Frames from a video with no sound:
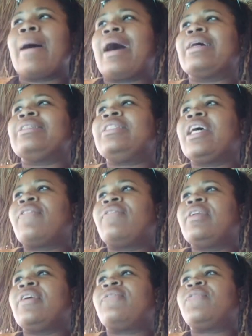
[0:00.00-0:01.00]
I
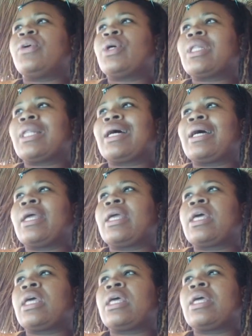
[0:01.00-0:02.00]
definitely feel like
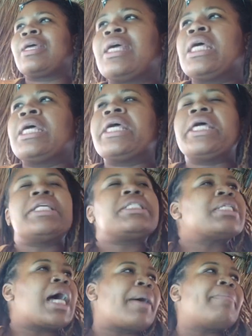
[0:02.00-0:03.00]

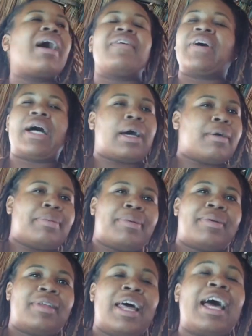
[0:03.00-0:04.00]
it's not my vibe.
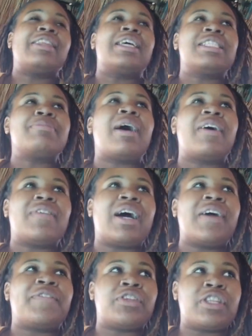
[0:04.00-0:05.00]
I think it's my
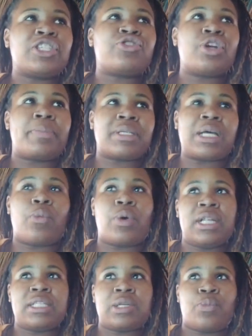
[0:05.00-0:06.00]
vibe for this trip because I
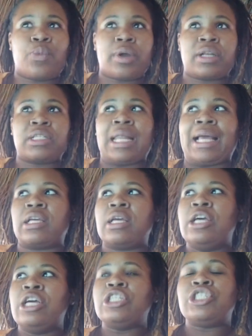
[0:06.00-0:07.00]
wanted somewhere to like
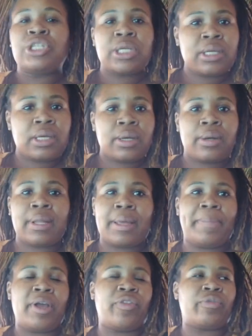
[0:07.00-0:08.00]
chill
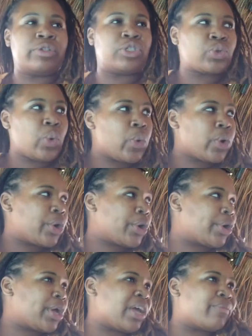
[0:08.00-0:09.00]
and be on the
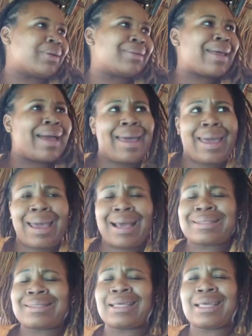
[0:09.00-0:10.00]
resort and
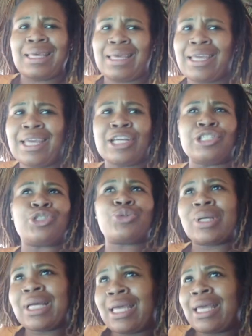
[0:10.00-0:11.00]
relax, eat and
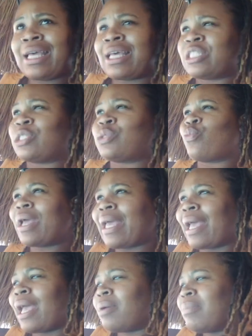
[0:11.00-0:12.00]
drink,
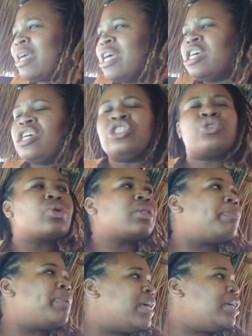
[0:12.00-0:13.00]
swim, enjoy
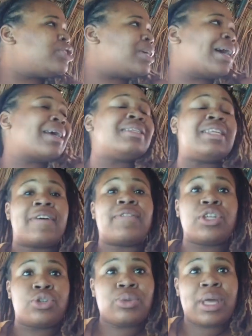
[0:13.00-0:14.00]
the beach. And I could
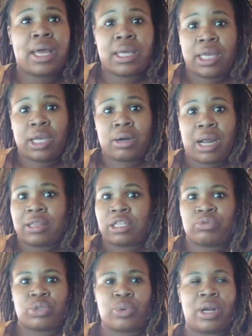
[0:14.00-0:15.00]
definitely do that here at
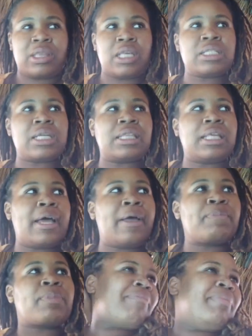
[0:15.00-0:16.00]
this resort and things like
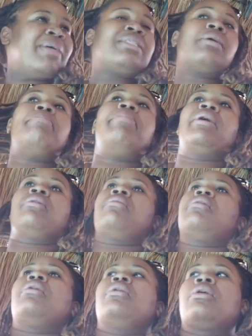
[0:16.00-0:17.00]
that. I've been to better
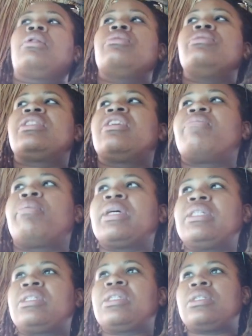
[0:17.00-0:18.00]
all-inclusive
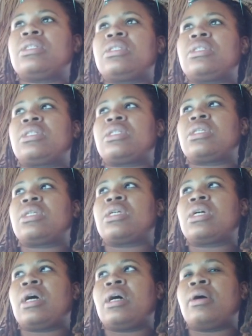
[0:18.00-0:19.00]
places,
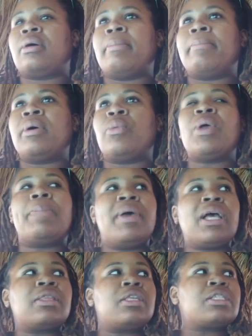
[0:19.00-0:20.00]
but we
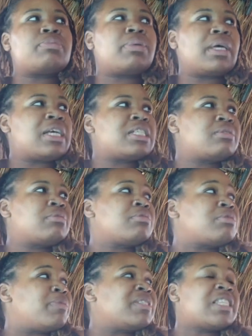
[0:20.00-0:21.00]
picked this place
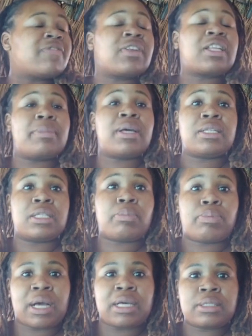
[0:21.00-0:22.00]
specifically because of the
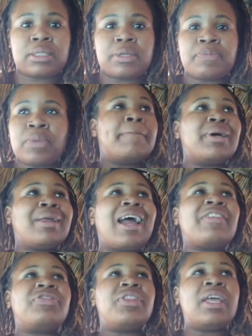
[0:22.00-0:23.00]
price. But
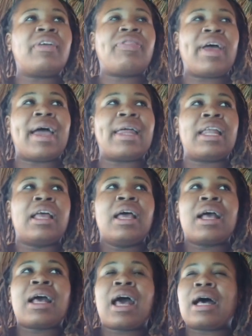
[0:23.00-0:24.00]
I think that
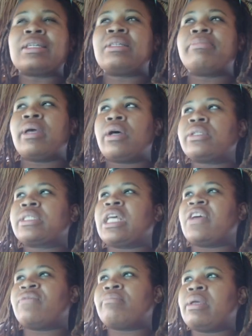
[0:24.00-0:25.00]
Cozumel is
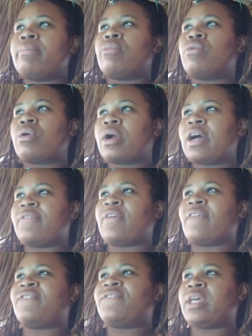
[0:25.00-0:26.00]
giving me more of
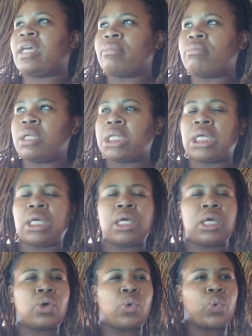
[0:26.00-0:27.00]
a
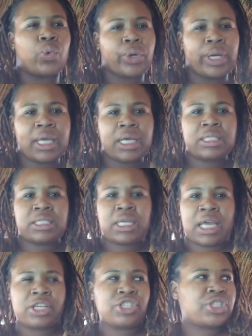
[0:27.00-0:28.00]
family
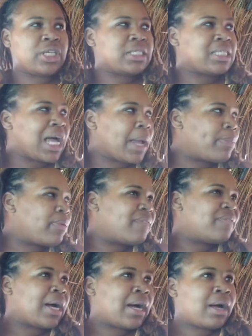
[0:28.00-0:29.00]
orientation type of
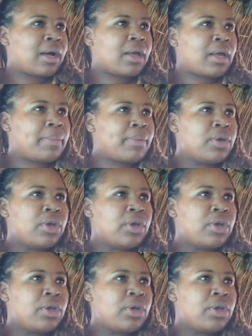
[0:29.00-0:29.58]
vibe.